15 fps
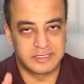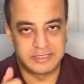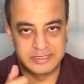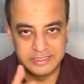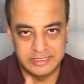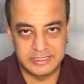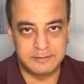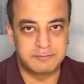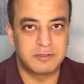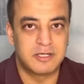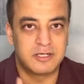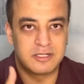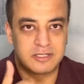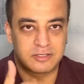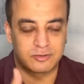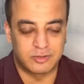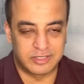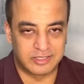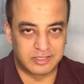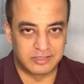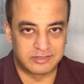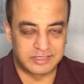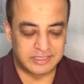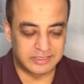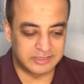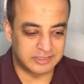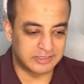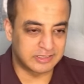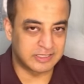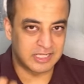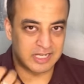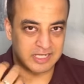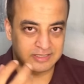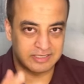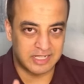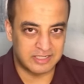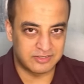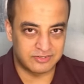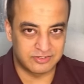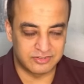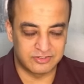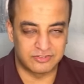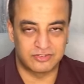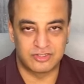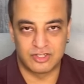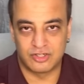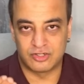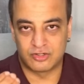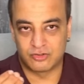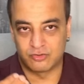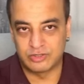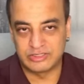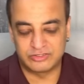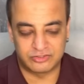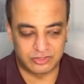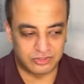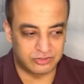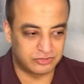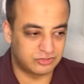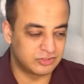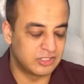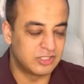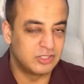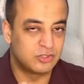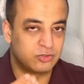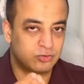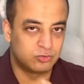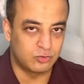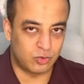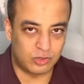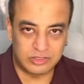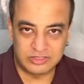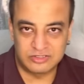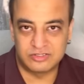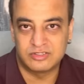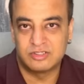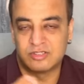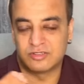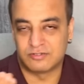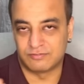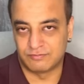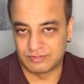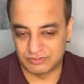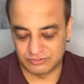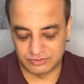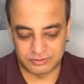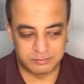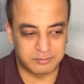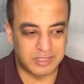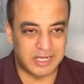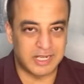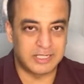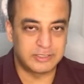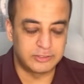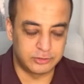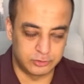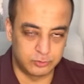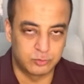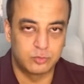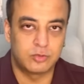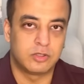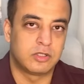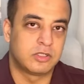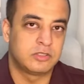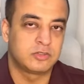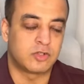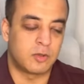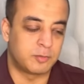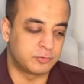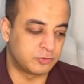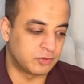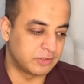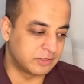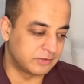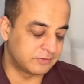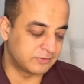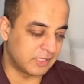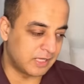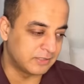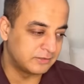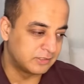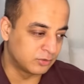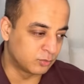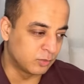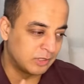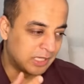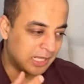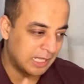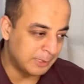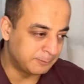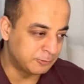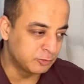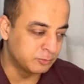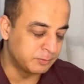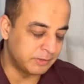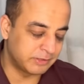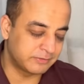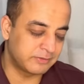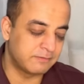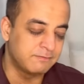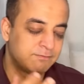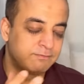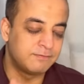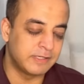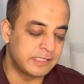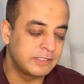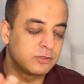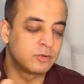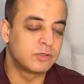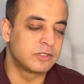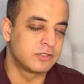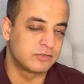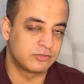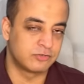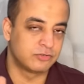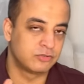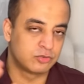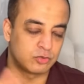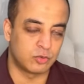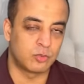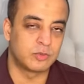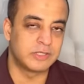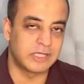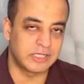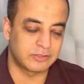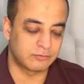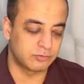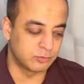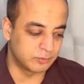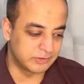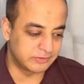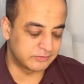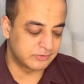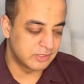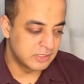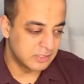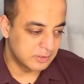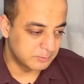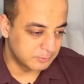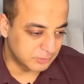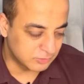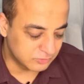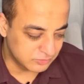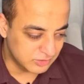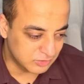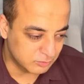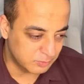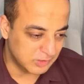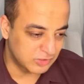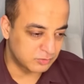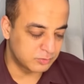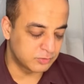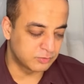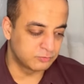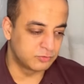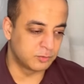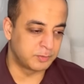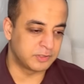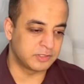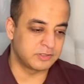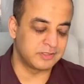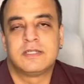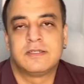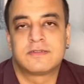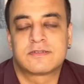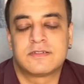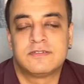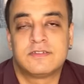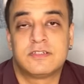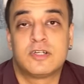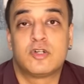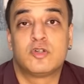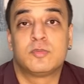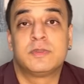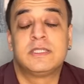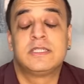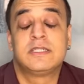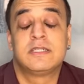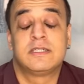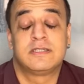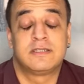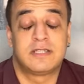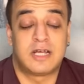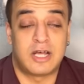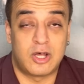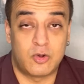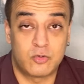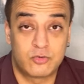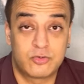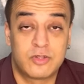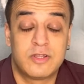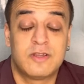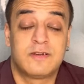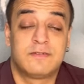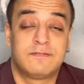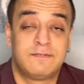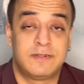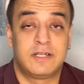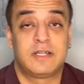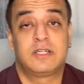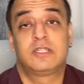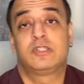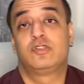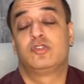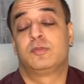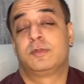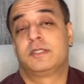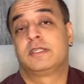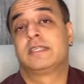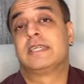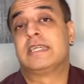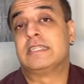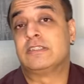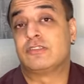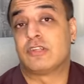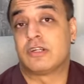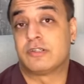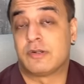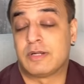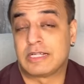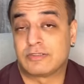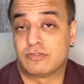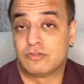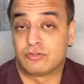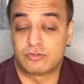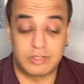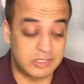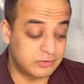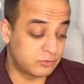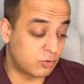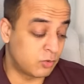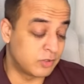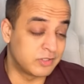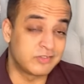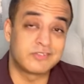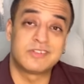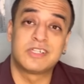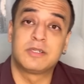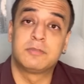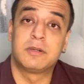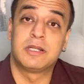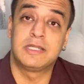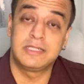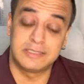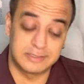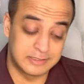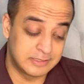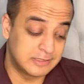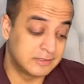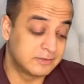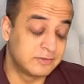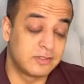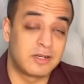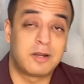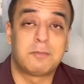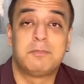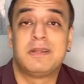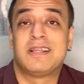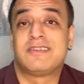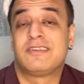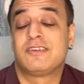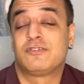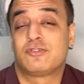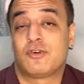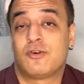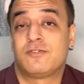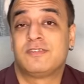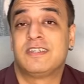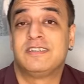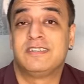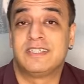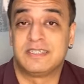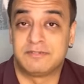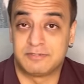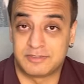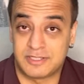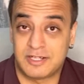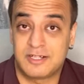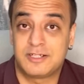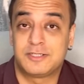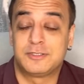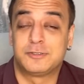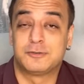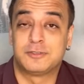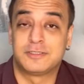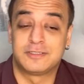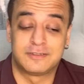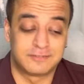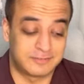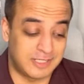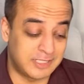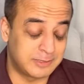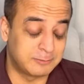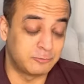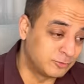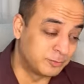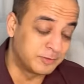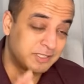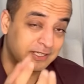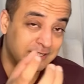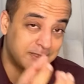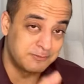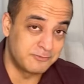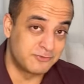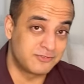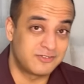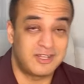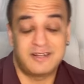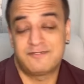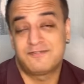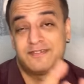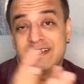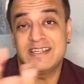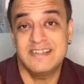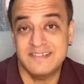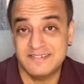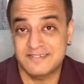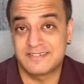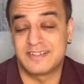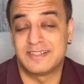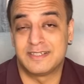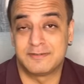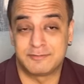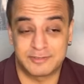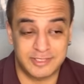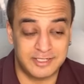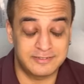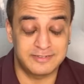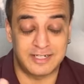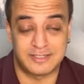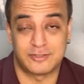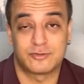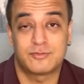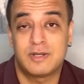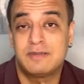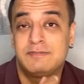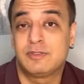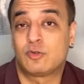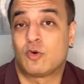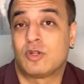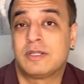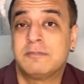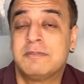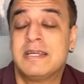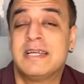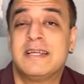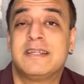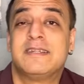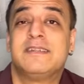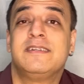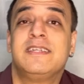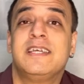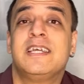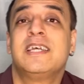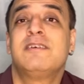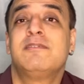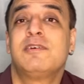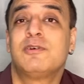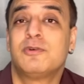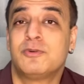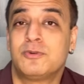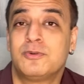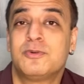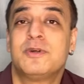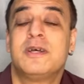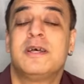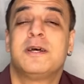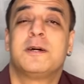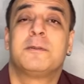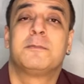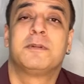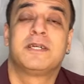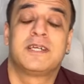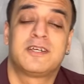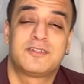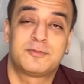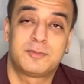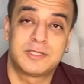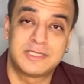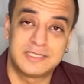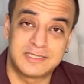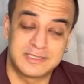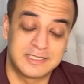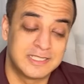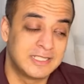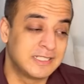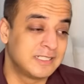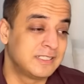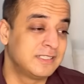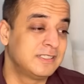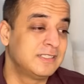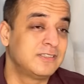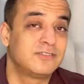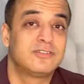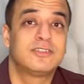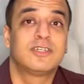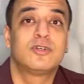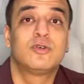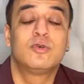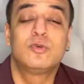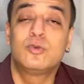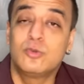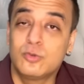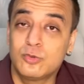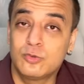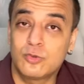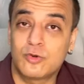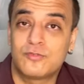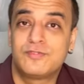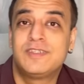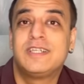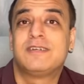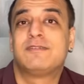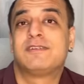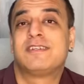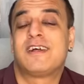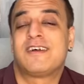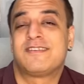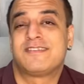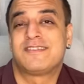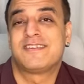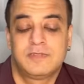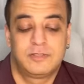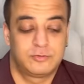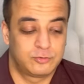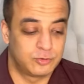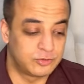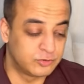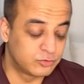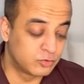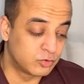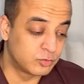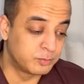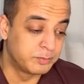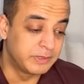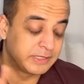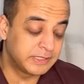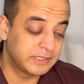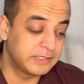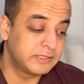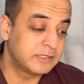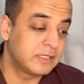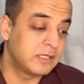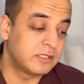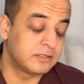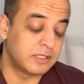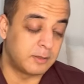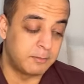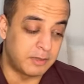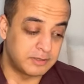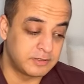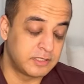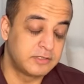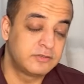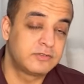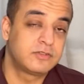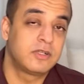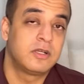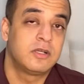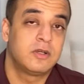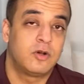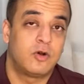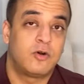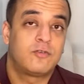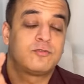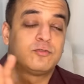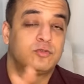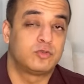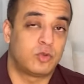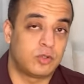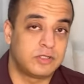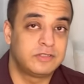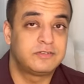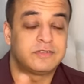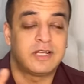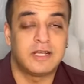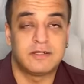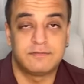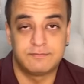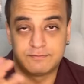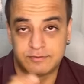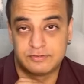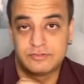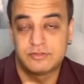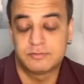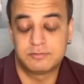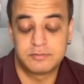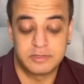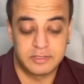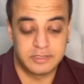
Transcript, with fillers: deep critical thinking, analysis, research, knowledge, wisdom and new learning opportunities and this will help you make some very good decisions over the next few weeks because this placement of Jupiter is considered to be the house where Jupiter gains directional strength or it is Bali. There are blessings of the Devata during this time. Jupiter himself is the Devata that is why we call him Devaguru Brihaspati, he is the guru of devatas. So it is going to bring in abundance of knowledge and wisdom